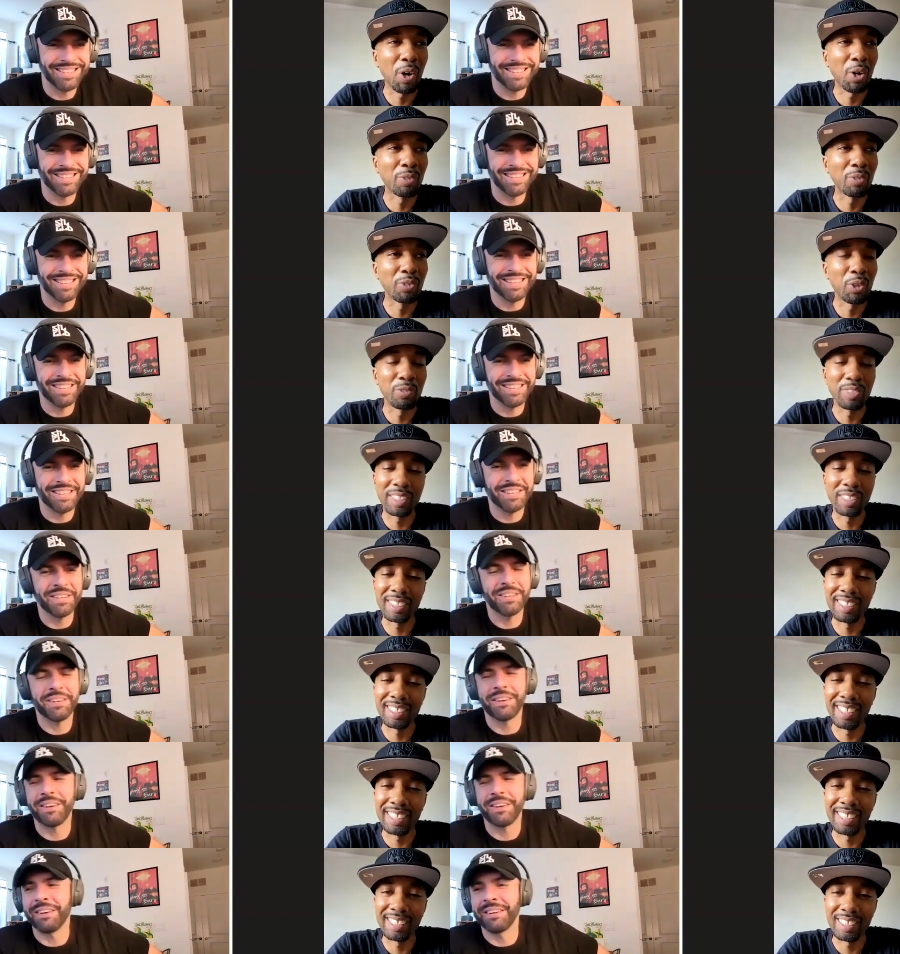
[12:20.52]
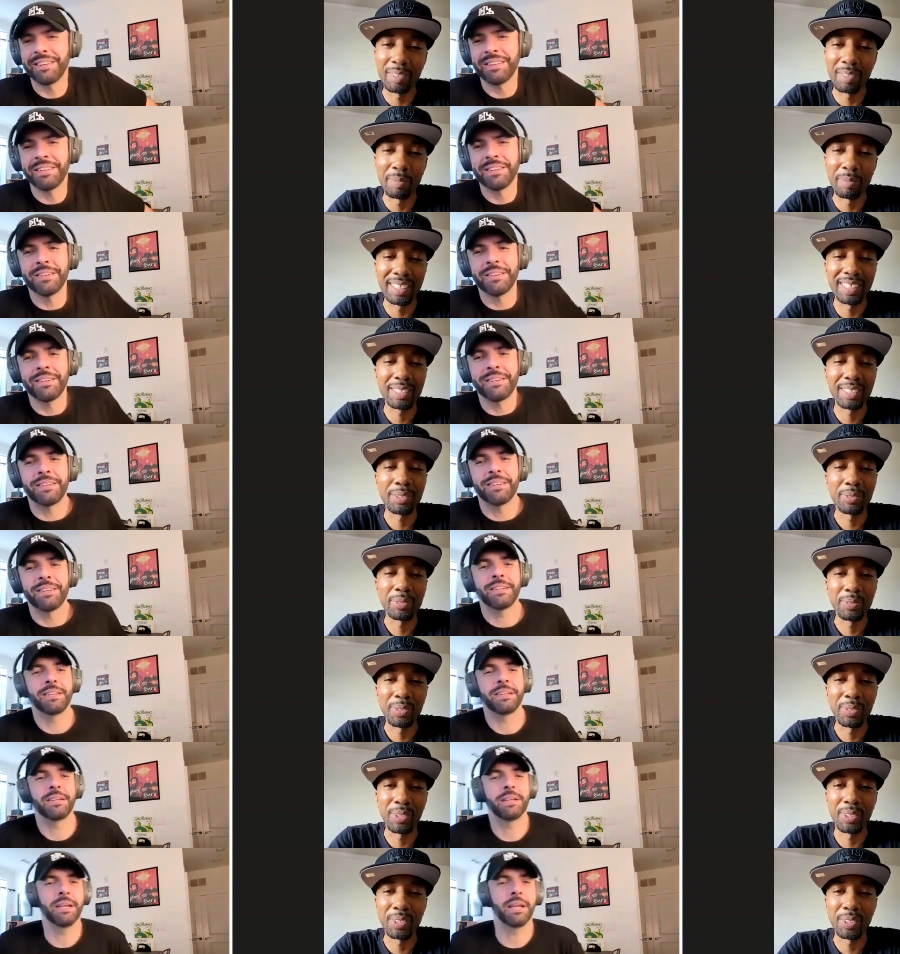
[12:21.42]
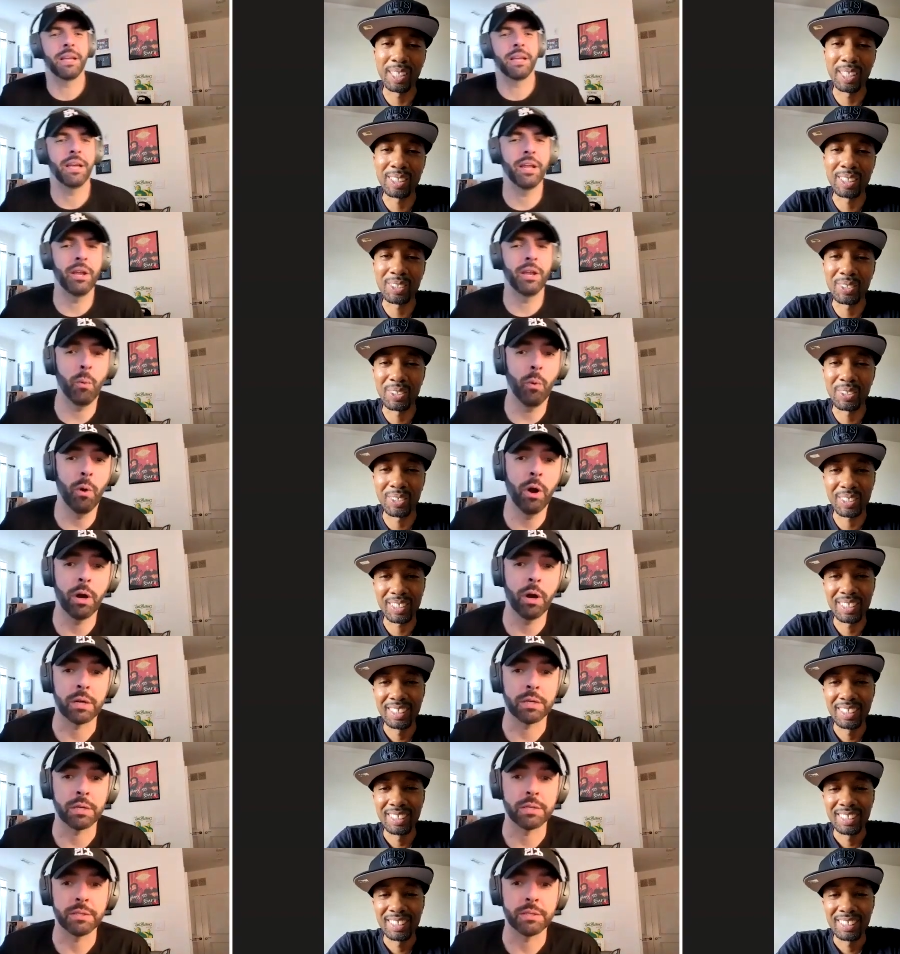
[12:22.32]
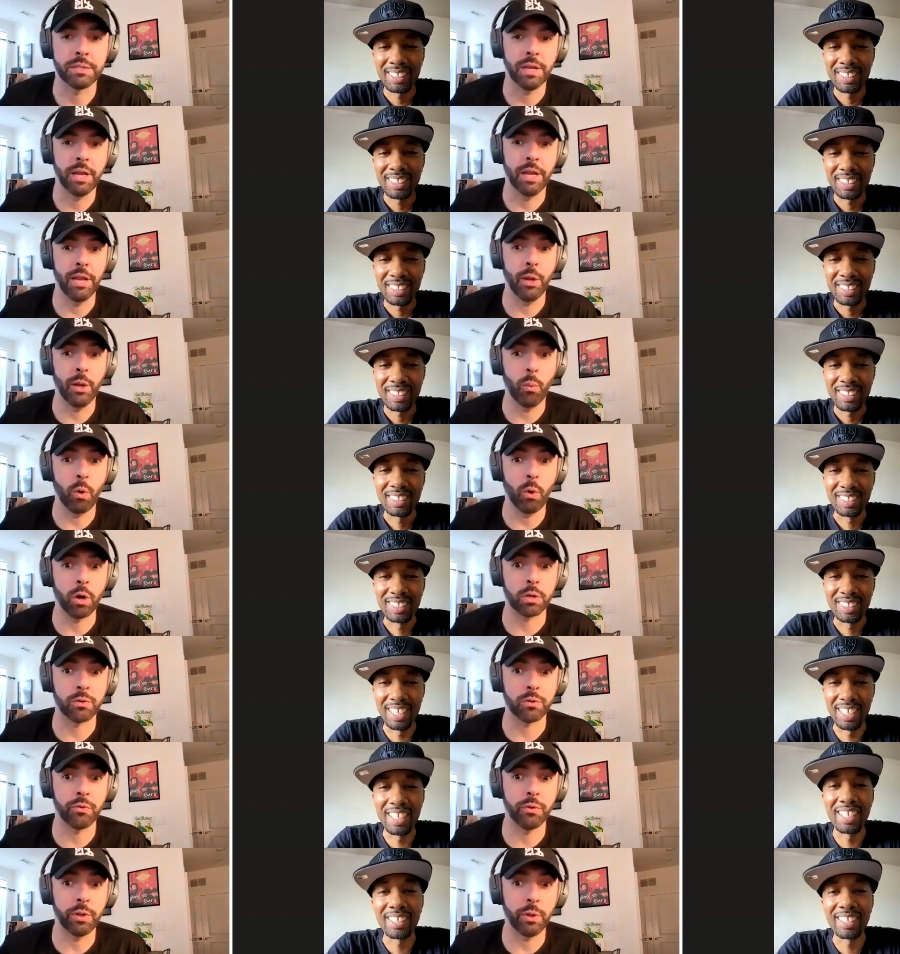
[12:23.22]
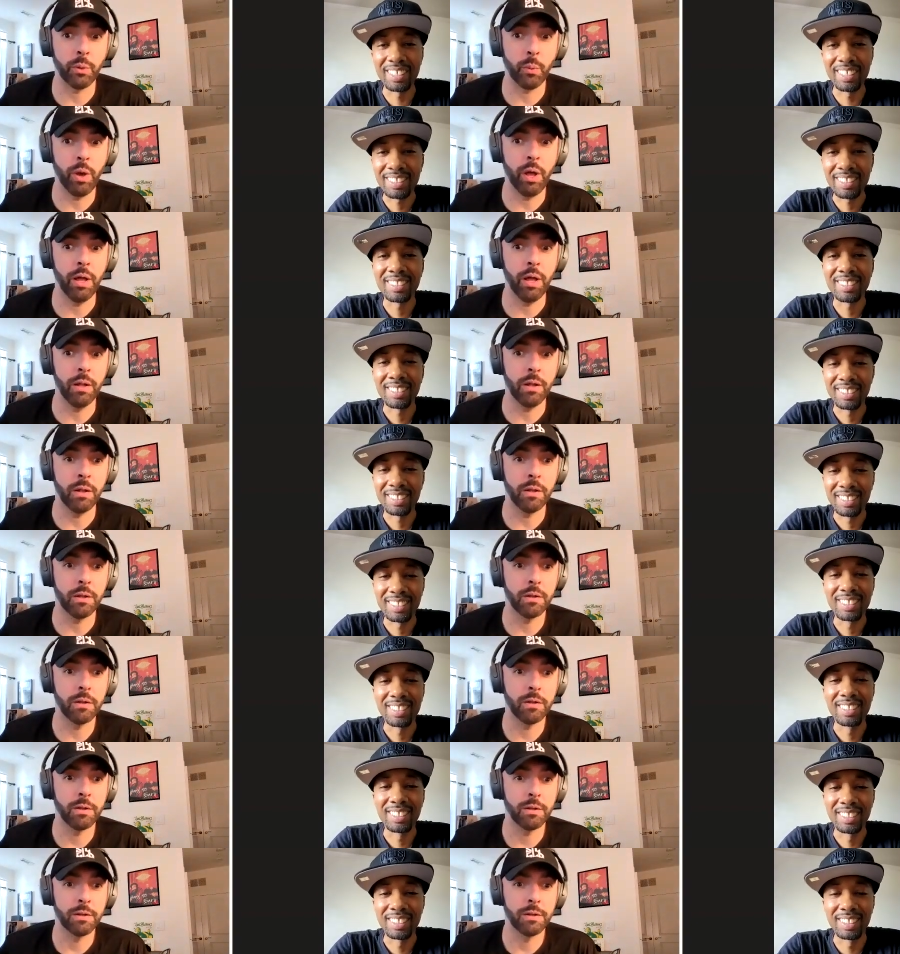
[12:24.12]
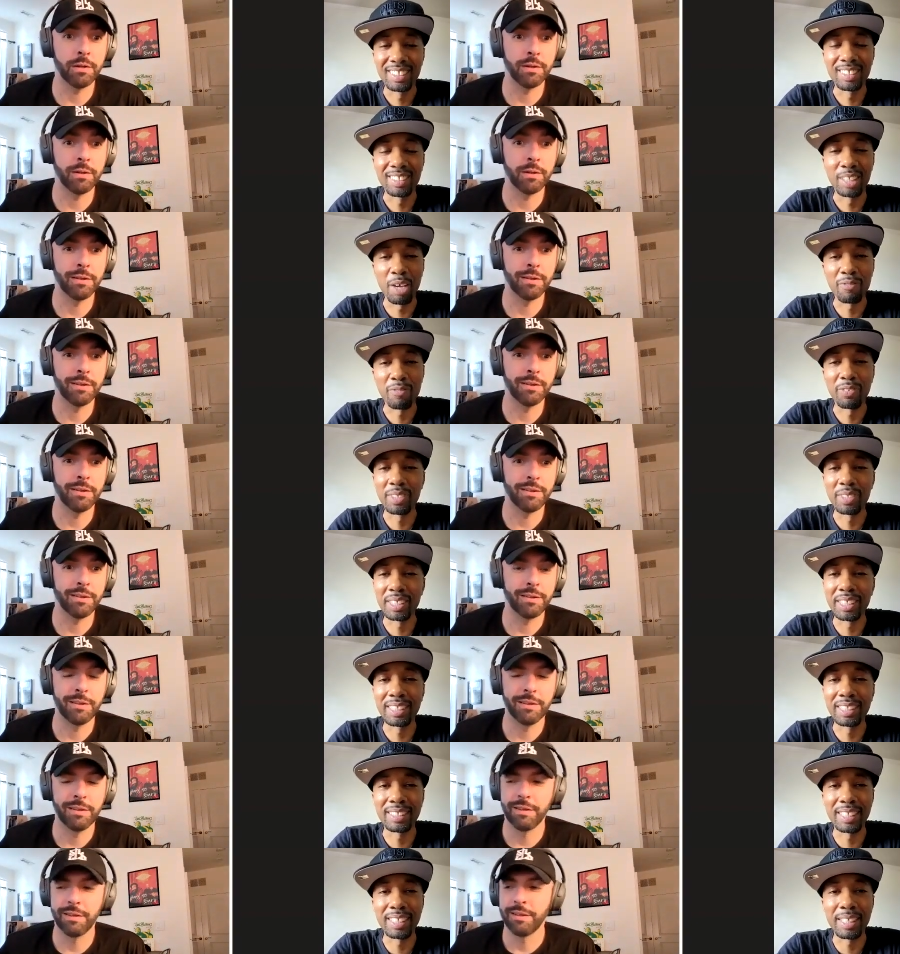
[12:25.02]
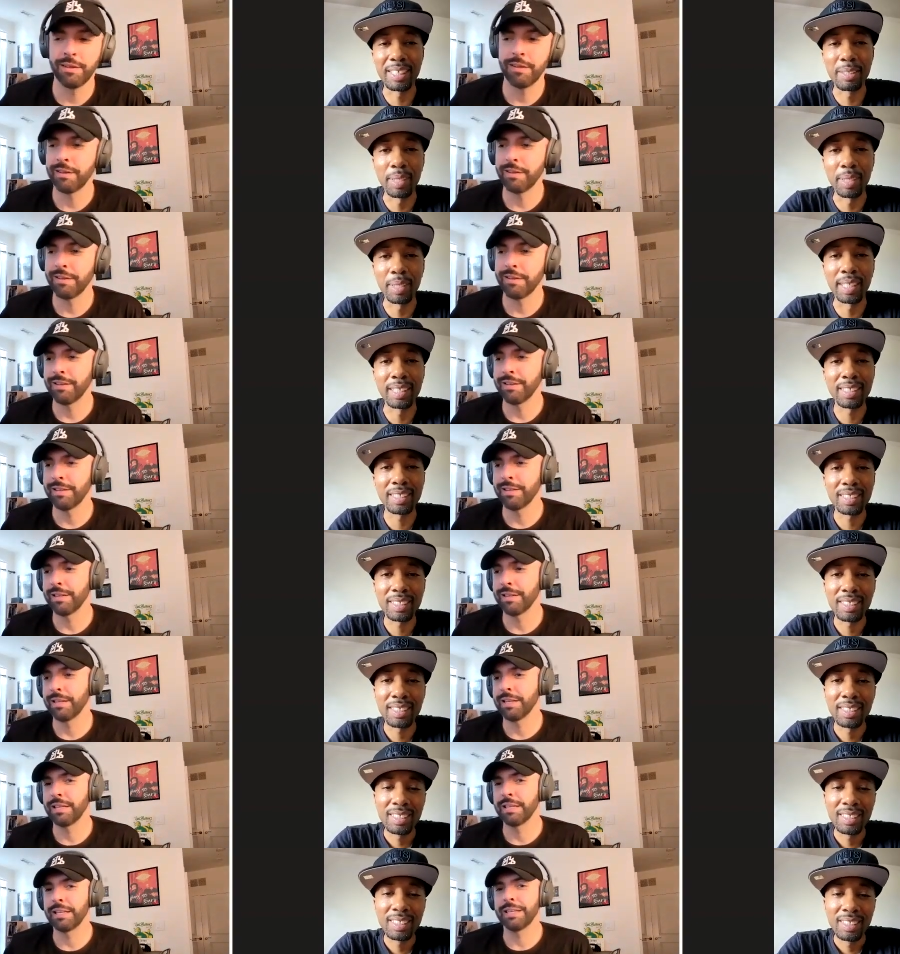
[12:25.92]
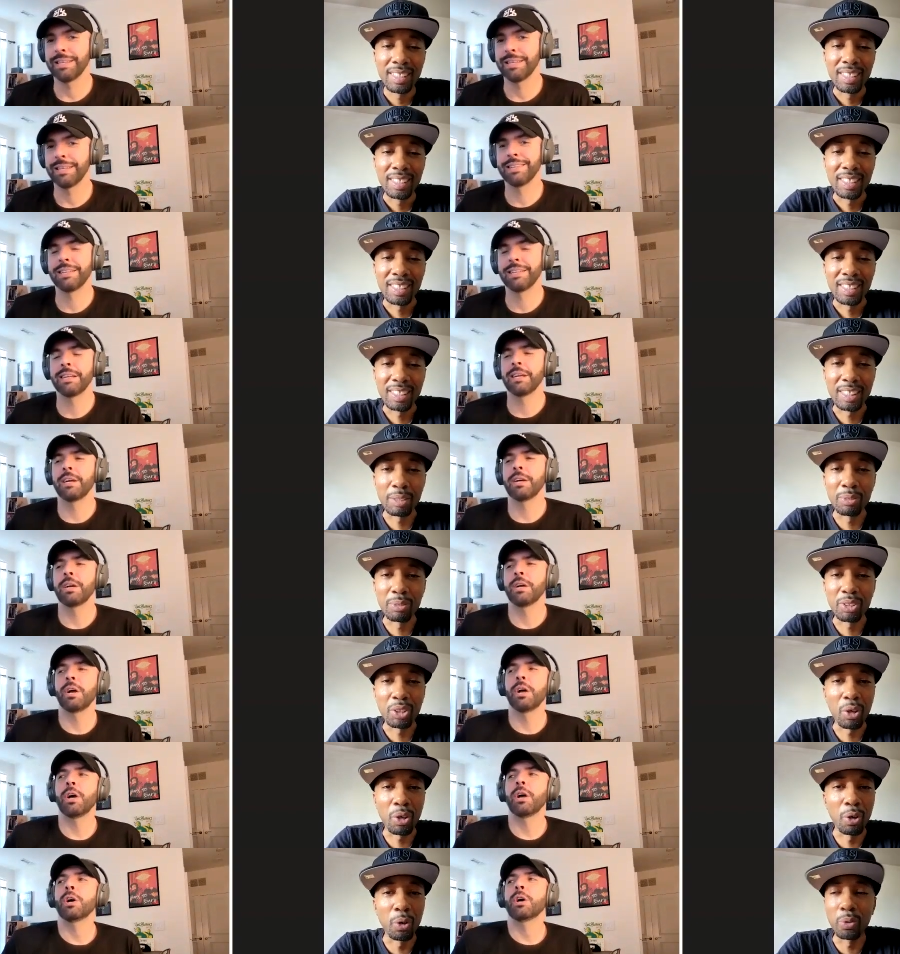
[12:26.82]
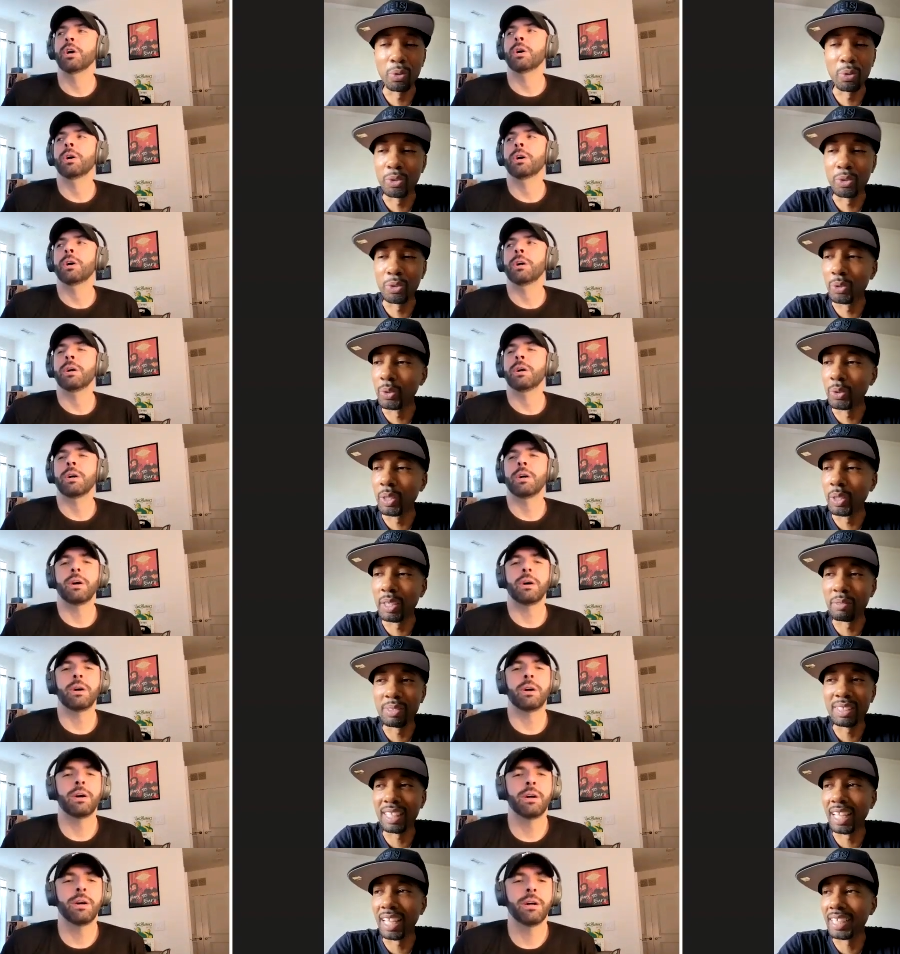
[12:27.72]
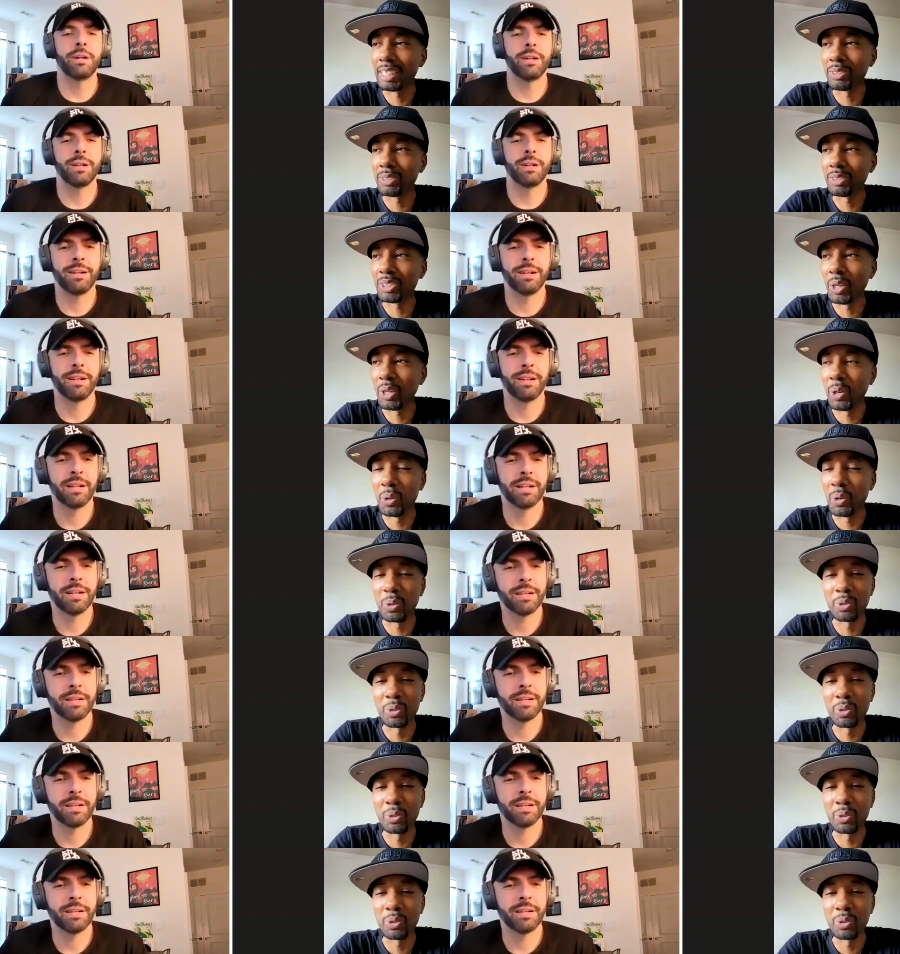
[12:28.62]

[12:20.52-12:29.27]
Speaker 1: evolved over the years, man. Word. And it worked.
Speaker 2: All. And it worked really well.
Speaker 1: He definitely did, man. Cause he was a whole new, it was like he was a